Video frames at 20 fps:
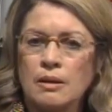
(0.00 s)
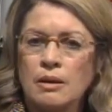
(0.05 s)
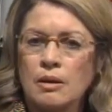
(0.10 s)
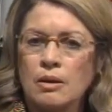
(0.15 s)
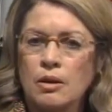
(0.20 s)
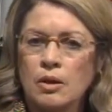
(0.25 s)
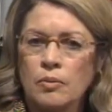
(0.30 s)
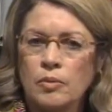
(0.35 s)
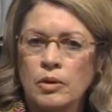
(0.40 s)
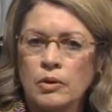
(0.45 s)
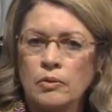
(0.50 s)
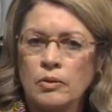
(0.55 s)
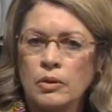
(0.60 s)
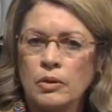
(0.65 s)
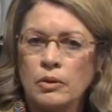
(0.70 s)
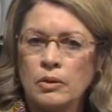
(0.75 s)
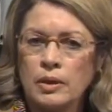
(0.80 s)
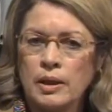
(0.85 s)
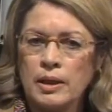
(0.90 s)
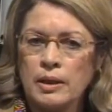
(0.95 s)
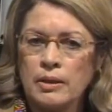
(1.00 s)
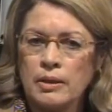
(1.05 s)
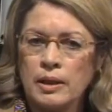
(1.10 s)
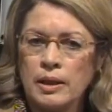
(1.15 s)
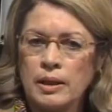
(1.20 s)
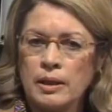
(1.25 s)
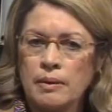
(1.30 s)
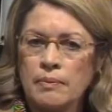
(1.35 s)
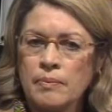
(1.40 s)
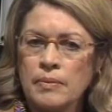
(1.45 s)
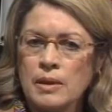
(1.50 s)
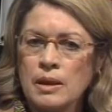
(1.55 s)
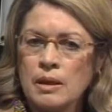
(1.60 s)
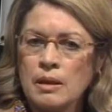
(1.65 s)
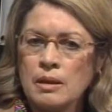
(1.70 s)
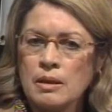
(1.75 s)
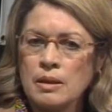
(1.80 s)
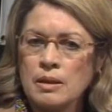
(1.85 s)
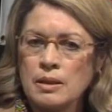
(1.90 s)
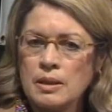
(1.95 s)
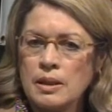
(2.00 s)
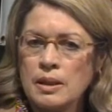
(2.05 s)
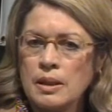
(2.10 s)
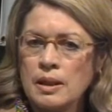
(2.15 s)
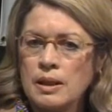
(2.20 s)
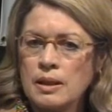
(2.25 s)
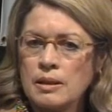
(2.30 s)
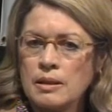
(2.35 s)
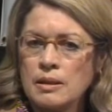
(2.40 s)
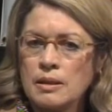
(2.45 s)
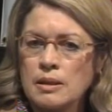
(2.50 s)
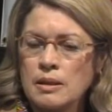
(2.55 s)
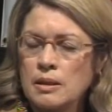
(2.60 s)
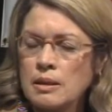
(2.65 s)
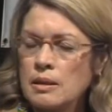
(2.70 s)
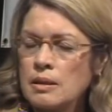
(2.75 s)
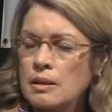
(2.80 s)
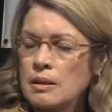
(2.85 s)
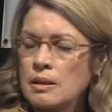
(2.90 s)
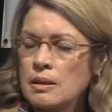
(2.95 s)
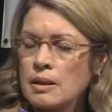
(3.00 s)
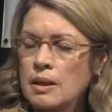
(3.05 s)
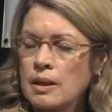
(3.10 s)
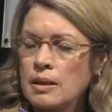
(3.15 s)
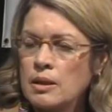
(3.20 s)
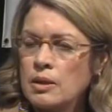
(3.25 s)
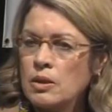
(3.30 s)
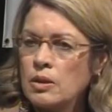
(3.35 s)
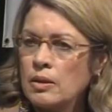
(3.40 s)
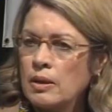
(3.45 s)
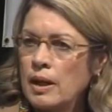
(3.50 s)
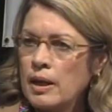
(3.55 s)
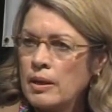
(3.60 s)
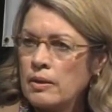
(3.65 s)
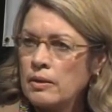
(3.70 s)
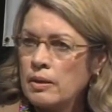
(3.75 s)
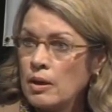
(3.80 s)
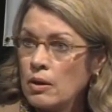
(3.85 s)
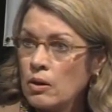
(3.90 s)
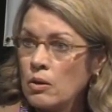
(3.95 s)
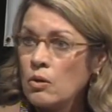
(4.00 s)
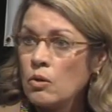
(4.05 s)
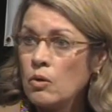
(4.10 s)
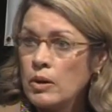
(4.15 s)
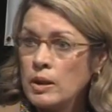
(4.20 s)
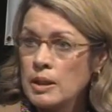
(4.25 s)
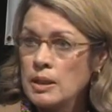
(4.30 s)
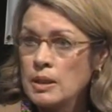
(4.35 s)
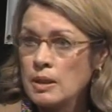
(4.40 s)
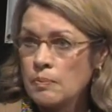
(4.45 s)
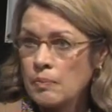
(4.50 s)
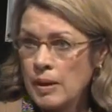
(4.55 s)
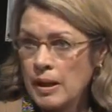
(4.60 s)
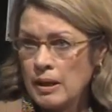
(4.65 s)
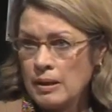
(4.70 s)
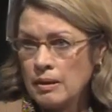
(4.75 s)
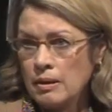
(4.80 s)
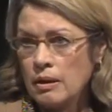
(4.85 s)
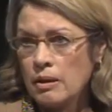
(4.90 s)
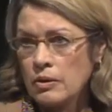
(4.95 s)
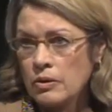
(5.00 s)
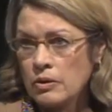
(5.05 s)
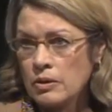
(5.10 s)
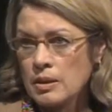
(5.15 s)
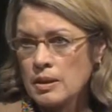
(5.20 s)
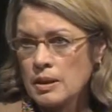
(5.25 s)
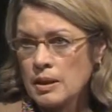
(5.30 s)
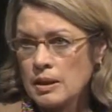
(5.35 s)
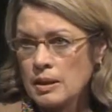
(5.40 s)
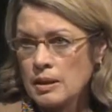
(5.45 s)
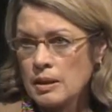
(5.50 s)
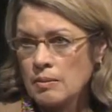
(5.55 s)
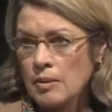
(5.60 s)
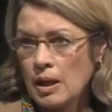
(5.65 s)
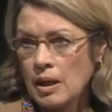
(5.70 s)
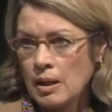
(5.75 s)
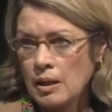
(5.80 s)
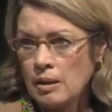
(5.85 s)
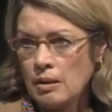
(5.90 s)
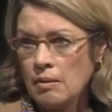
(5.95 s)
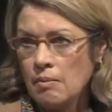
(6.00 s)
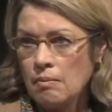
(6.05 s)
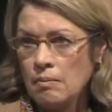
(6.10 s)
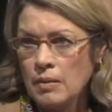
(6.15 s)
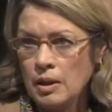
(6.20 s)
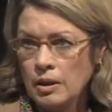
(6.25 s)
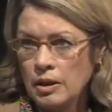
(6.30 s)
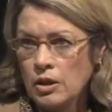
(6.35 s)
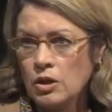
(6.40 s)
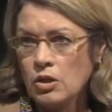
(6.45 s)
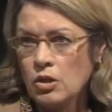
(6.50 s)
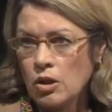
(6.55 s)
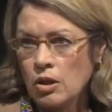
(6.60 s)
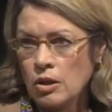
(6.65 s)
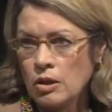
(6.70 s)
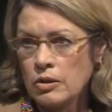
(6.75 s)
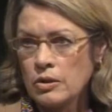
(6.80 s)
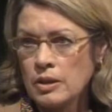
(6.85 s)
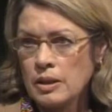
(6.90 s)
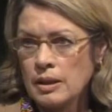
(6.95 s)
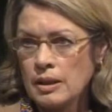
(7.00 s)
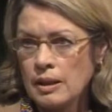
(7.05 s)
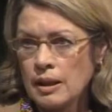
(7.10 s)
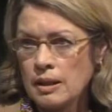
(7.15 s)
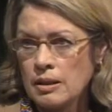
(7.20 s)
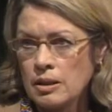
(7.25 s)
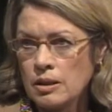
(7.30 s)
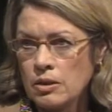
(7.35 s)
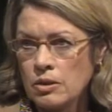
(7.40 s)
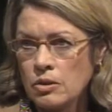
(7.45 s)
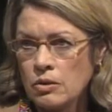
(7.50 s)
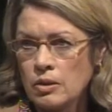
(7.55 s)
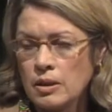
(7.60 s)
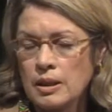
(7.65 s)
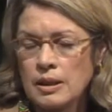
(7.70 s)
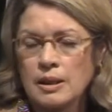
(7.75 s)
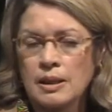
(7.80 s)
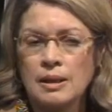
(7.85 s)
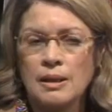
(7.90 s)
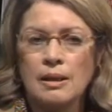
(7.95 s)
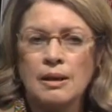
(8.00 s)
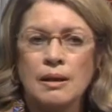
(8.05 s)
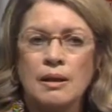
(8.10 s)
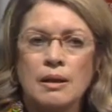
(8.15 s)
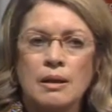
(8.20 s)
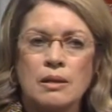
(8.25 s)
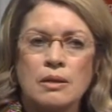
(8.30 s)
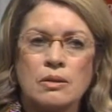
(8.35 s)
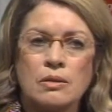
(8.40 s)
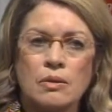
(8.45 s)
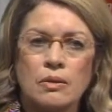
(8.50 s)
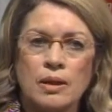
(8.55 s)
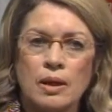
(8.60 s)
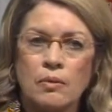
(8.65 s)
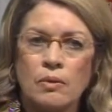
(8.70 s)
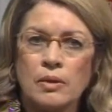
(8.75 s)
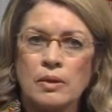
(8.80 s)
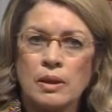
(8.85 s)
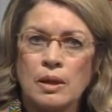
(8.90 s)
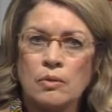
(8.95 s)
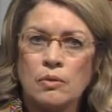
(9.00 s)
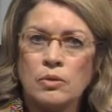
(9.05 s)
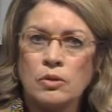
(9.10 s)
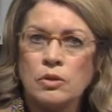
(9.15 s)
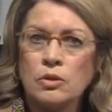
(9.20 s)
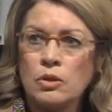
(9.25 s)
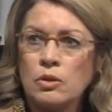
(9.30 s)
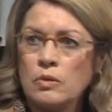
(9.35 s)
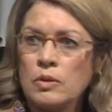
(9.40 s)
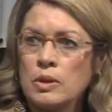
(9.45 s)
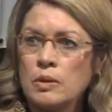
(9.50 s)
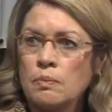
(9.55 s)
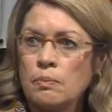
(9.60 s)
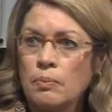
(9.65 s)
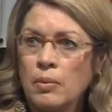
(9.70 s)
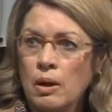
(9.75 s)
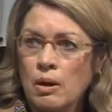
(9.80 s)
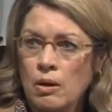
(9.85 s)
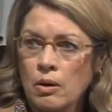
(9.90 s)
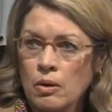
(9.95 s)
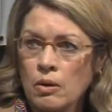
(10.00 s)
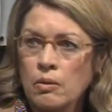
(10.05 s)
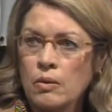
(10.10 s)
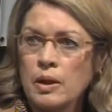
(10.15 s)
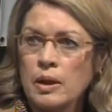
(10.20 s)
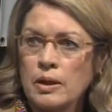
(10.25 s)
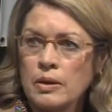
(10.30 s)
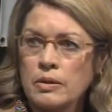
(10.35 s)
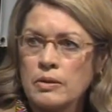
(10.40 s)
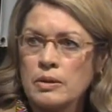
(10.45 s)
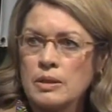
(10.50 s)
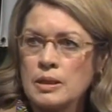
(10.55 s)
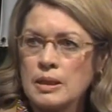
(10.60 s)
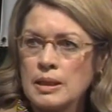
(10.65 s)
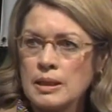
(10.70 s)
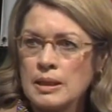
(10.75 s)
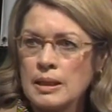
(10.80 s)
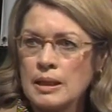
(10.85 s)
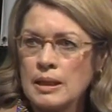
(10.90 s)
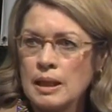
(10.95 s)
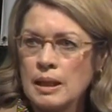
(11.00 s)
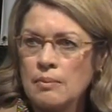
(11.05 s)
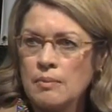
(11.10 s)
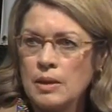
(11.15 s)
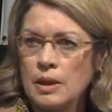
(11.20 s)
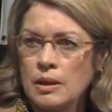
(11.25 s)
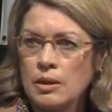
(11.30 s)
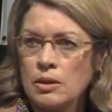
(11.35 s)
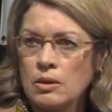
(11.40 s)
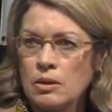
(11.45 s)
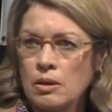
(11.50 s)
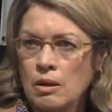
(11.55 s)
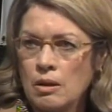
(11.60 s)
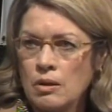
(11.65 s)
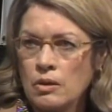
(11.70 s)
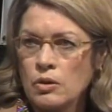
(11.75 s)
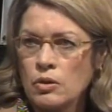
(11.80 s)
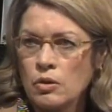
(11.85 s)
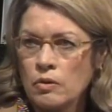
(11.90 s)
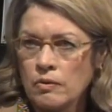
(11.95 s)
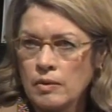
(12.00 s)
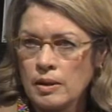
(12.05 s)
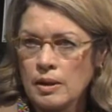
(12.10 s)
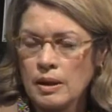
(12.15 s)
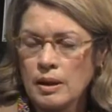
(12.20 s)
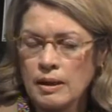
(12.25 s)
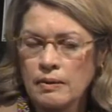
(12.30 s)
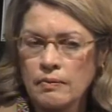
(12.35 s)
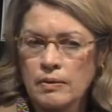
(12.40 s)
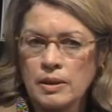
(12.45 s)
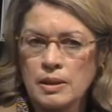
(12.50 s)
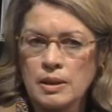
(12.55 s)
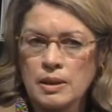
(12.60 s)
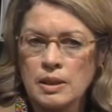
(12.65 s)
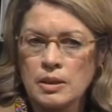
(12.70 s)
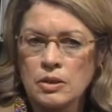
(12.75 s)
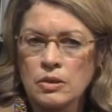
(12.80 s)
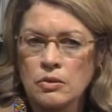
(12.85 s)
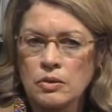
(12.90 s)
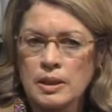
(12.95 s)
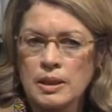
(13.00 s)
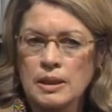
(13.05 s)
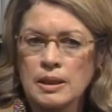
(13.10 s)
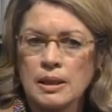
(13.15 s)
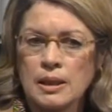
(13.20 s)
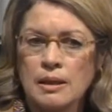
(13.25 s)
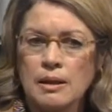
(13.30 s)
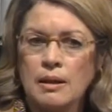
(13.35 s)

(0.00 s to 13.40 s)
Urban renewal area, the city has decided they are going to spend $169 million in that district. So what they will do is borrow $169 million over the life of the district,